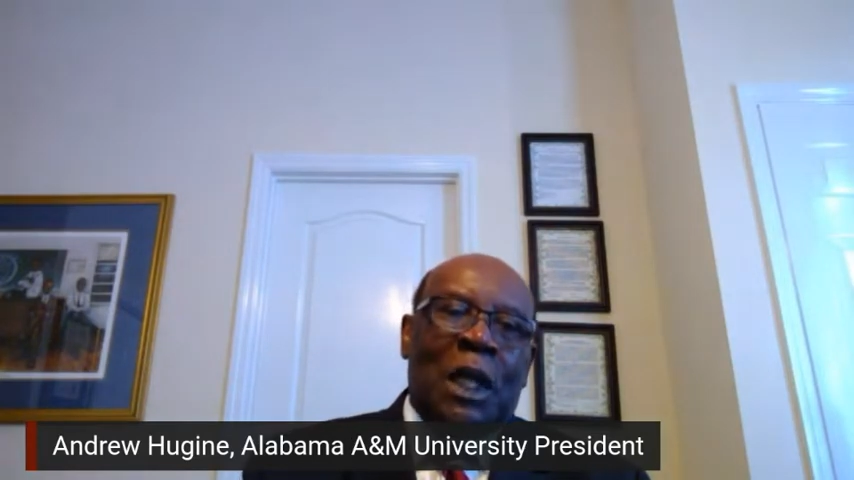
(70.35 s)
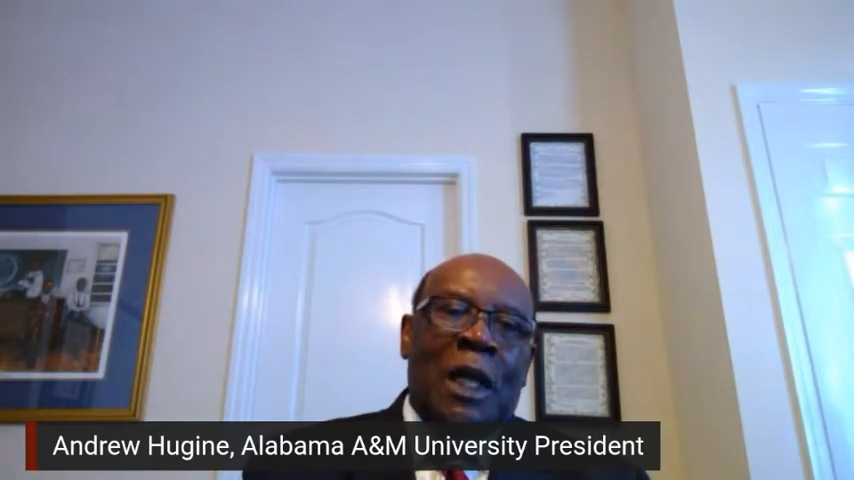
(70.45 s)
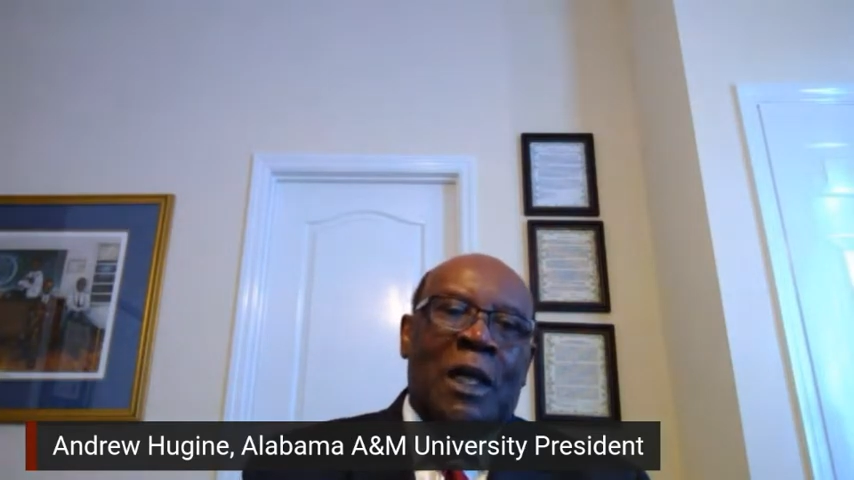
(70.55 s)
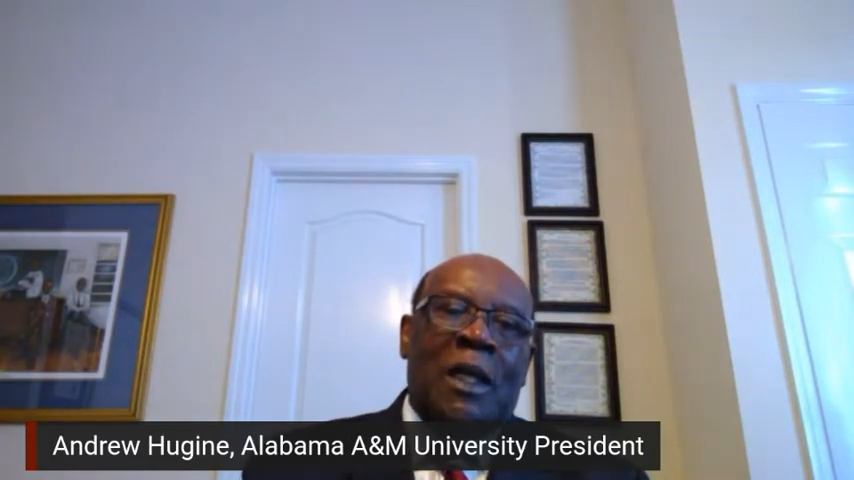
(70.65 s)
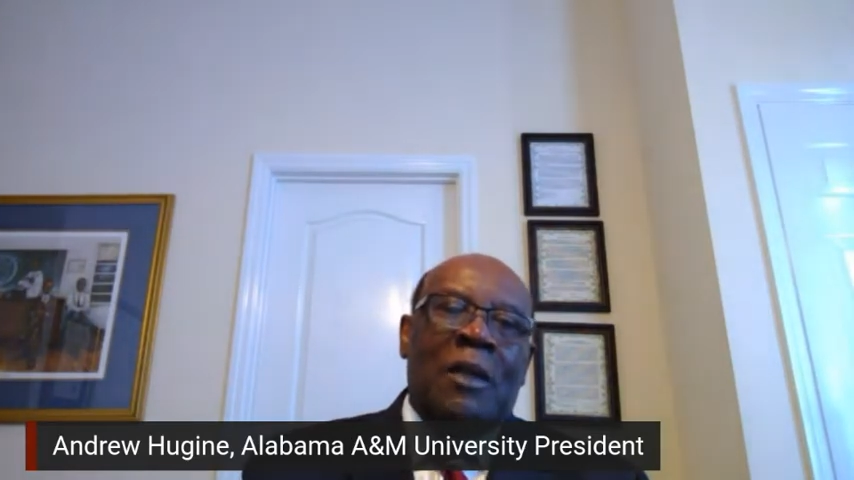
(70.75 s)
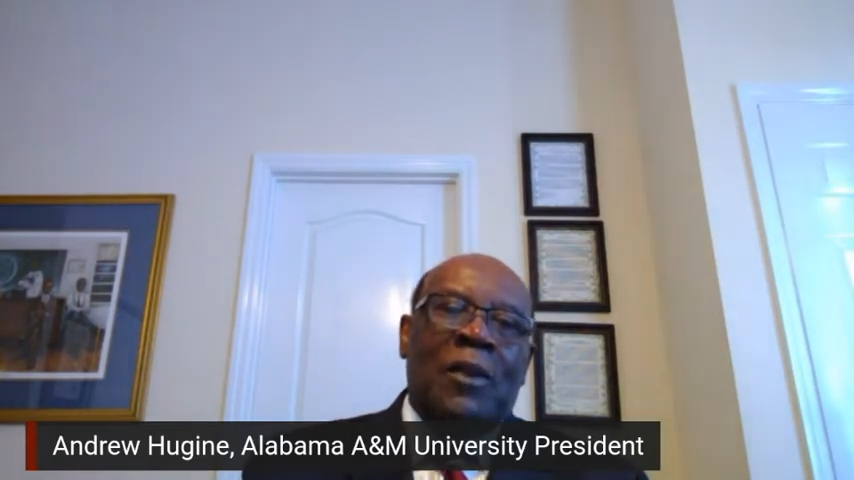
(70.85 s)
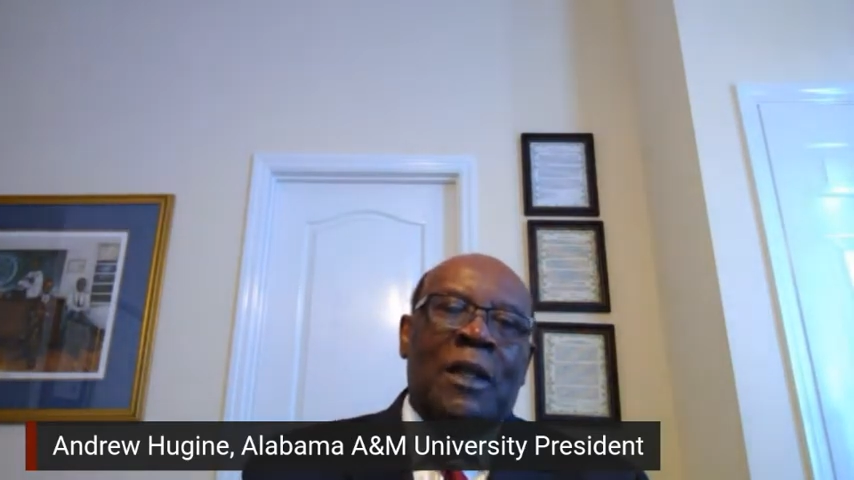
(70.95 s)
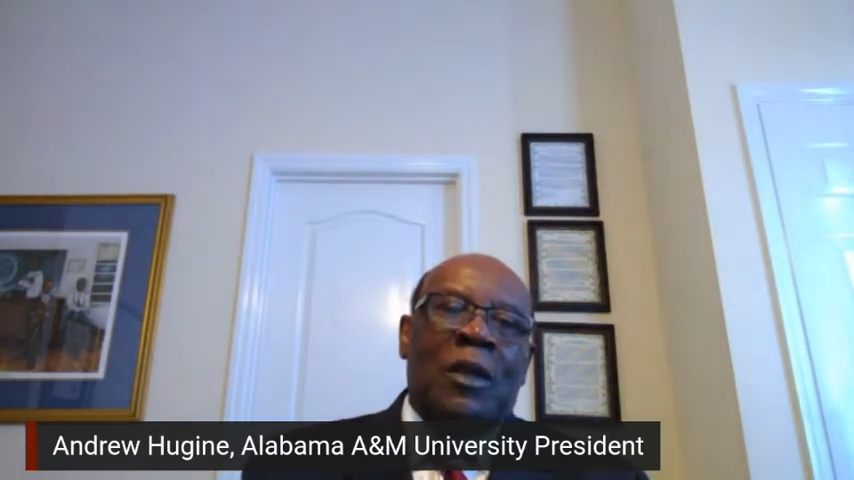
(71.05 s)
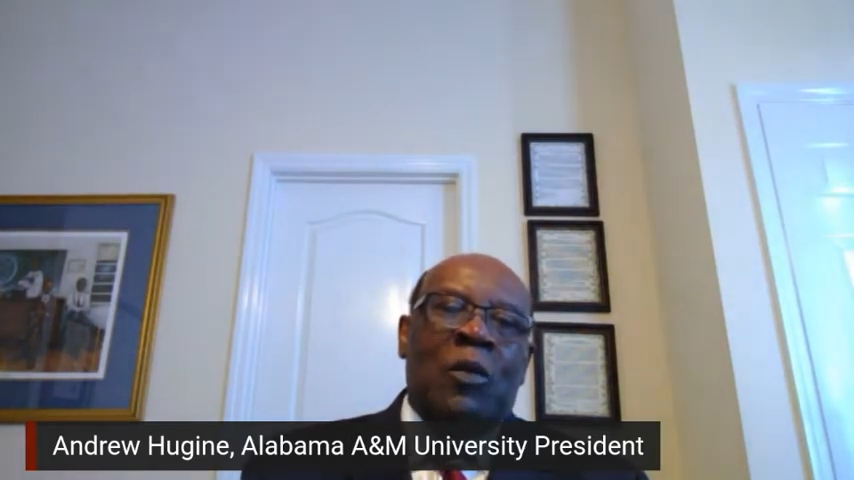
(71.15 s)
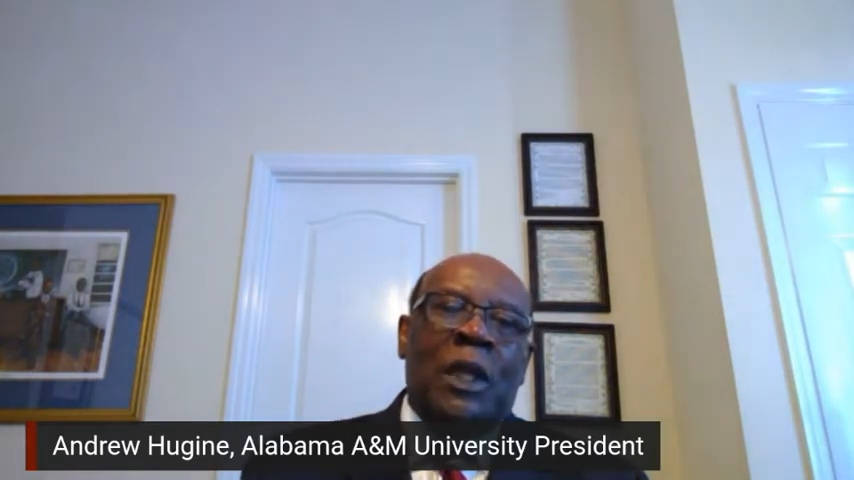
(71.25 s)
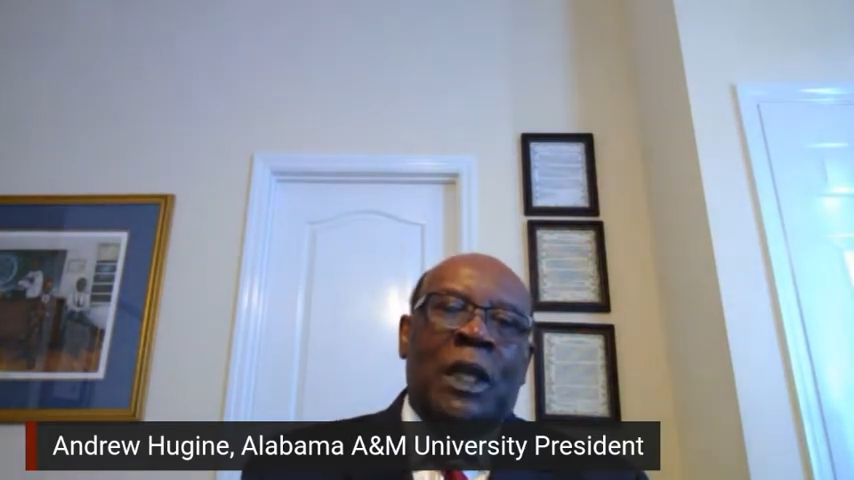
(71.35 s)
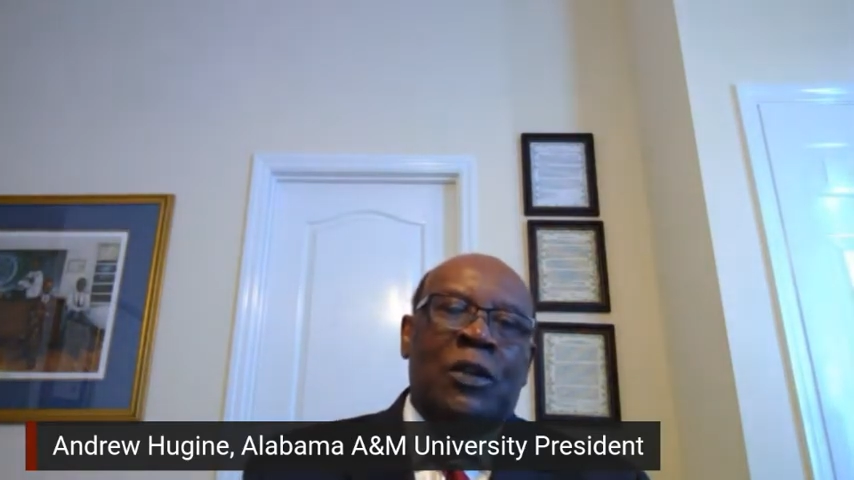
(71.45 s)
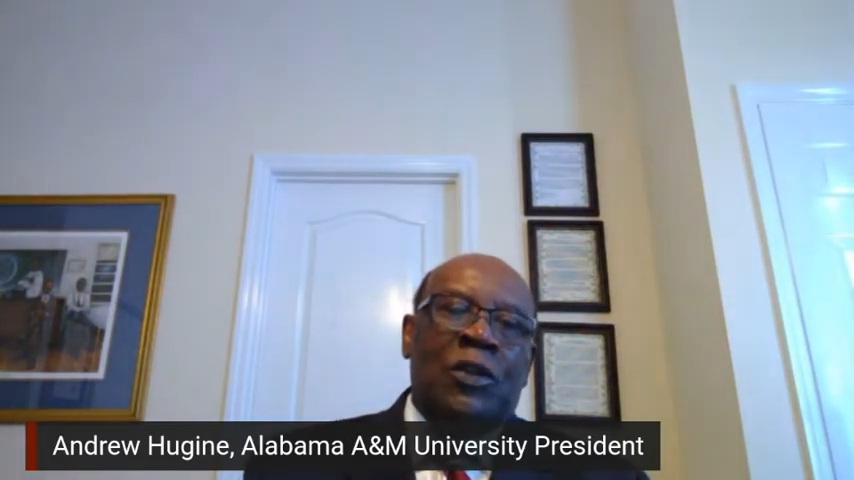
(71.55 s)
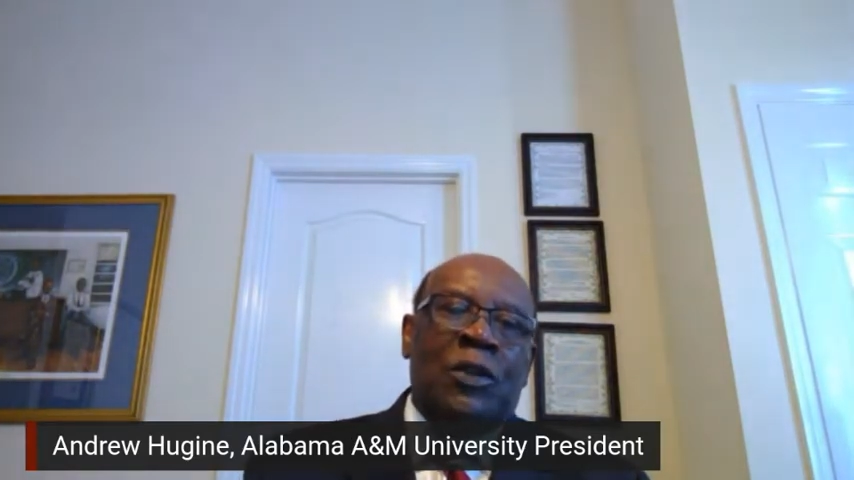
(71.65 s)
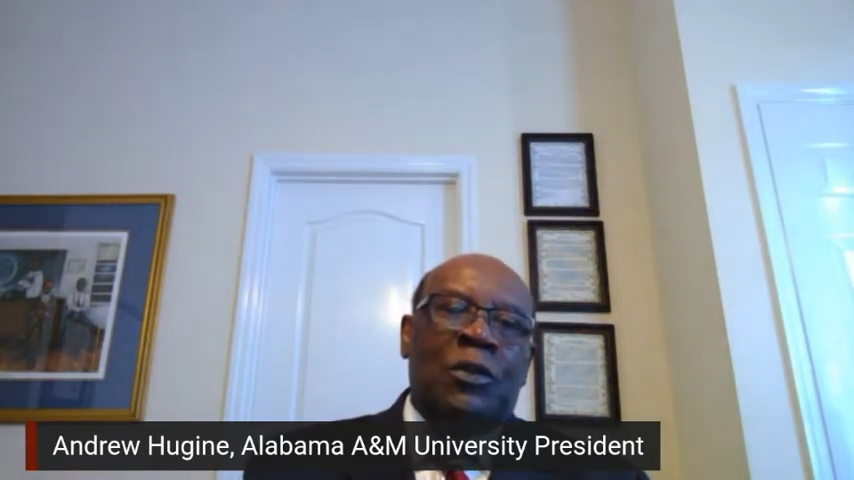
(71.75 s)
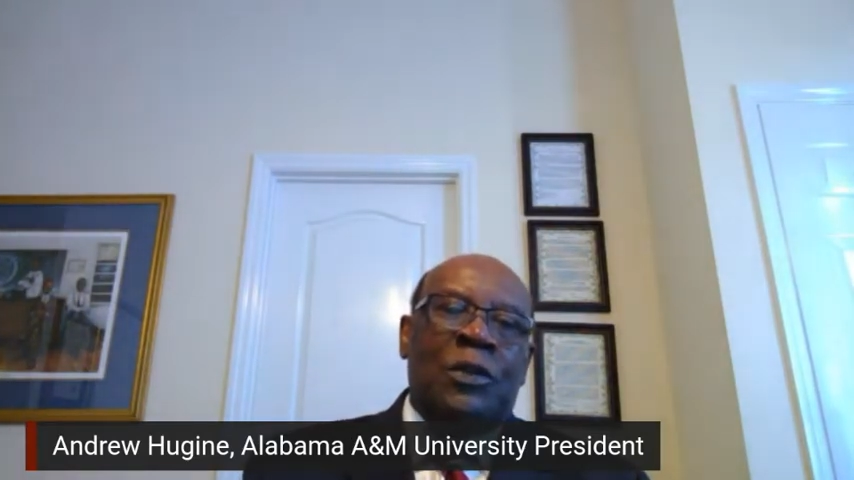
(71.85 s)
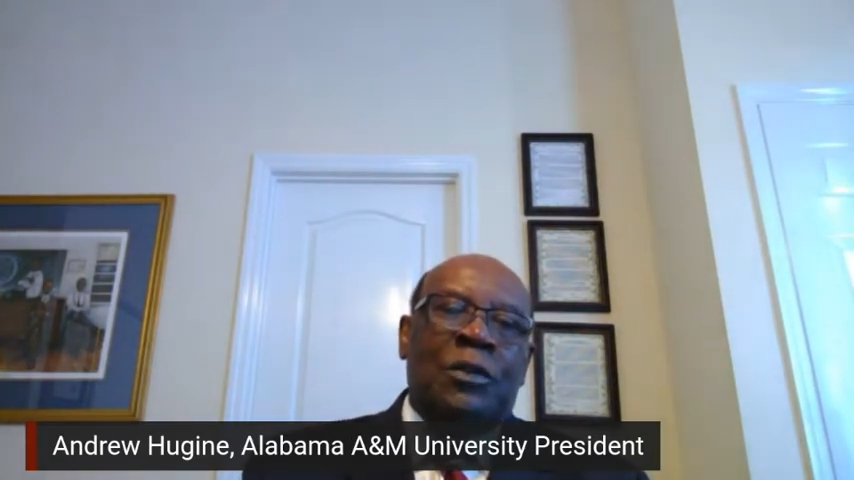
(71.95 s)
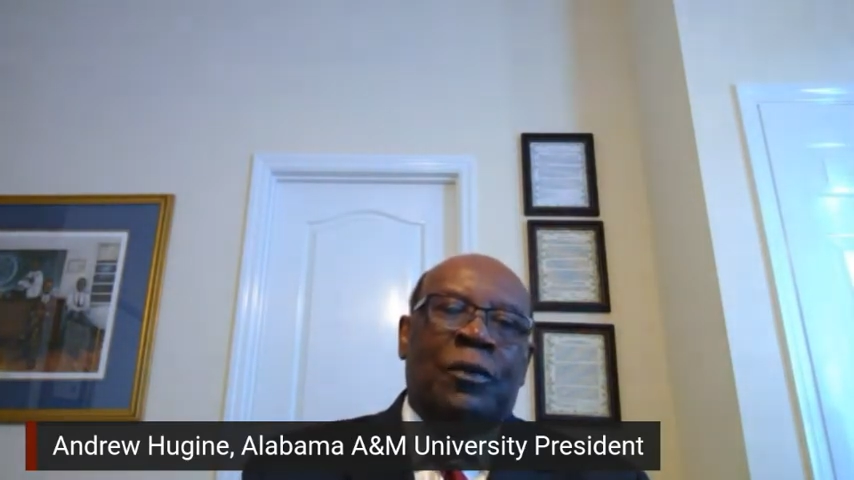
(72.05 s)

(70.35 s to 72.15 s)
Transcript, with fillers: And anything that we can do to